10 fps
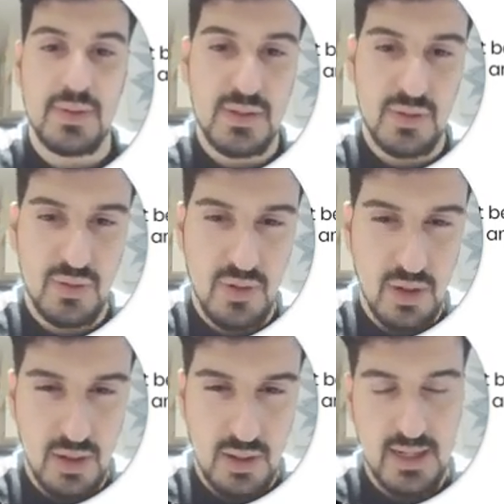you got
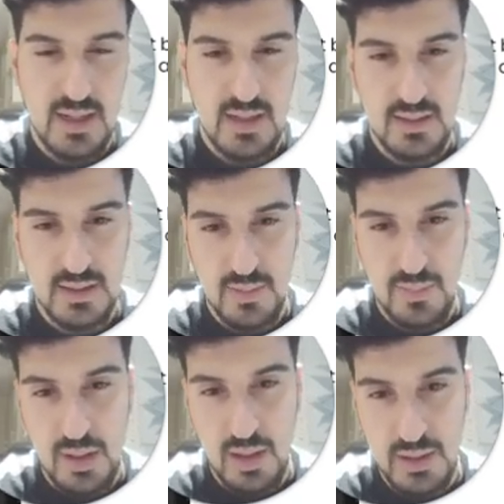like the top
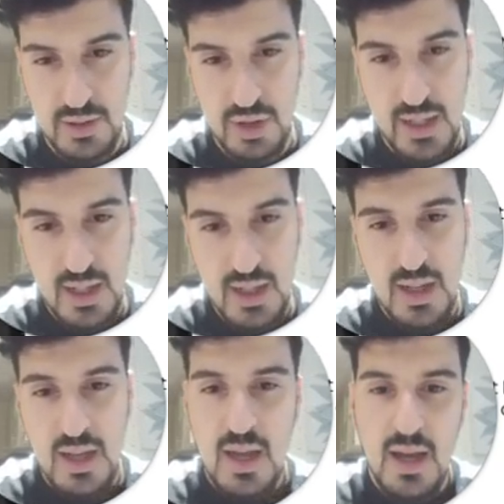part of the drink,
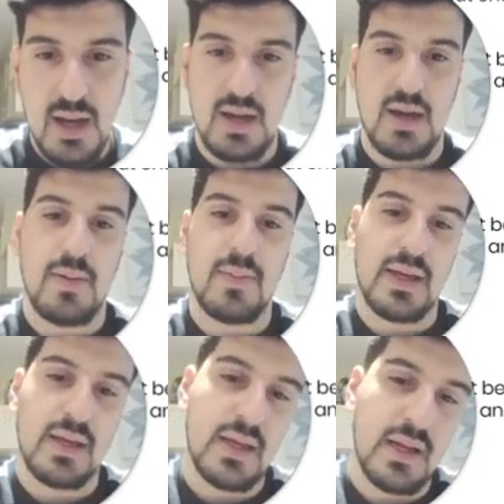
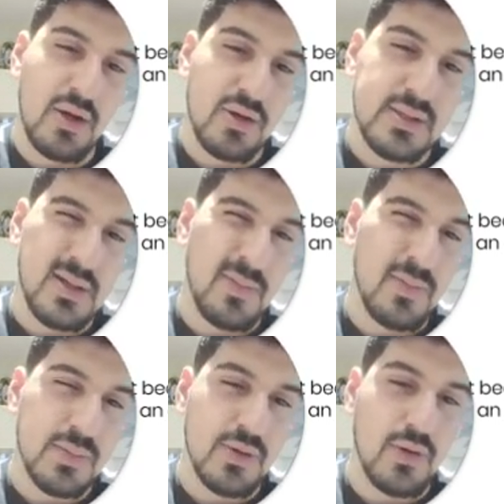like it looks
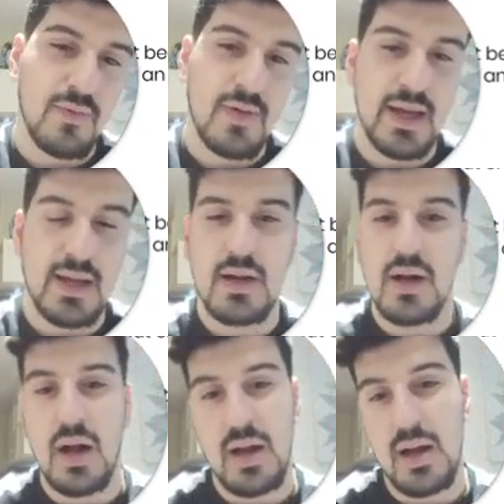some sort of like
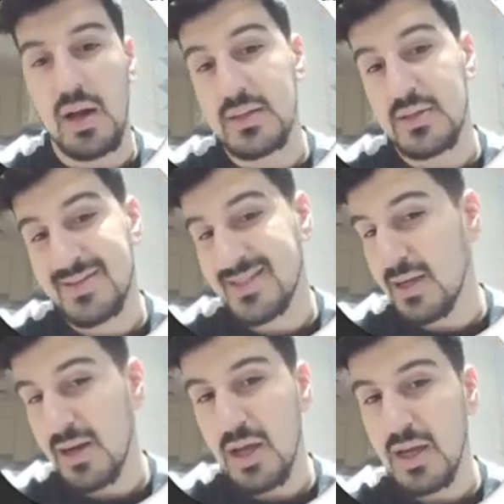
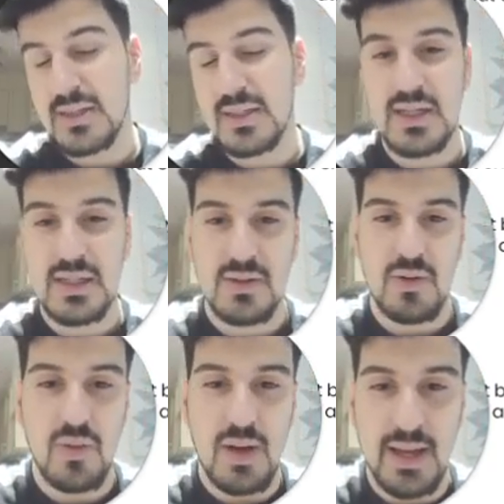sunglasses
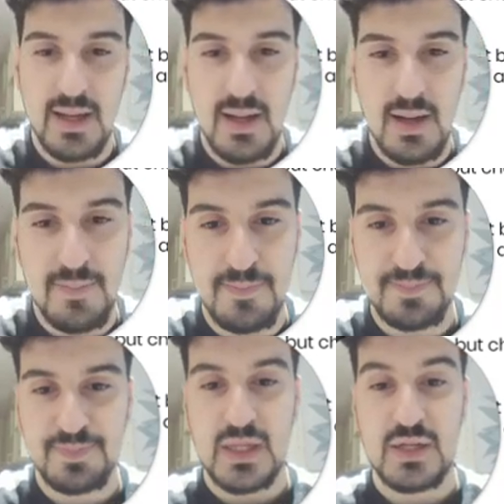or like
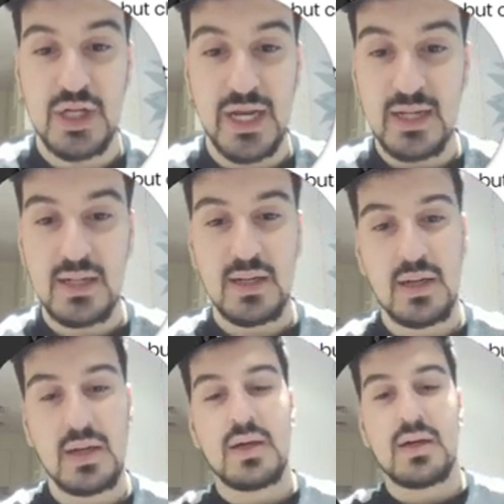shade,
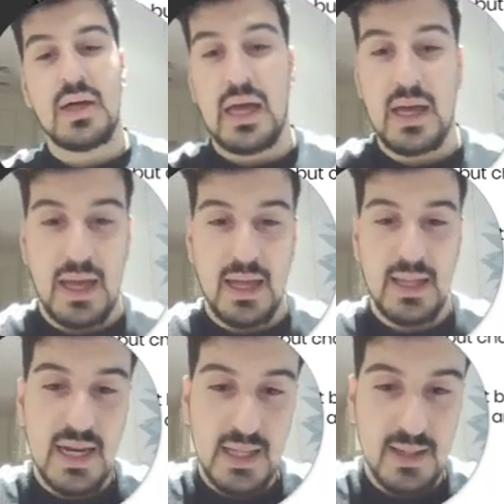and
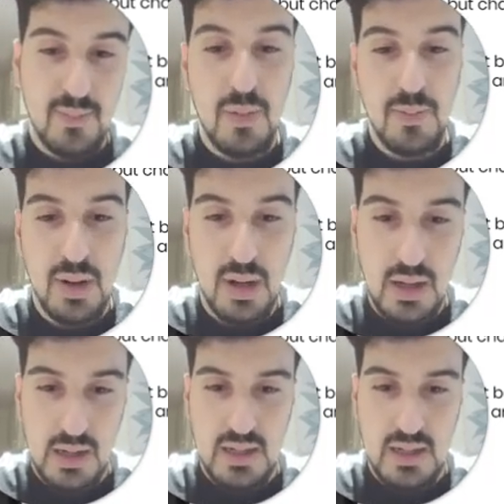then at the bottom part,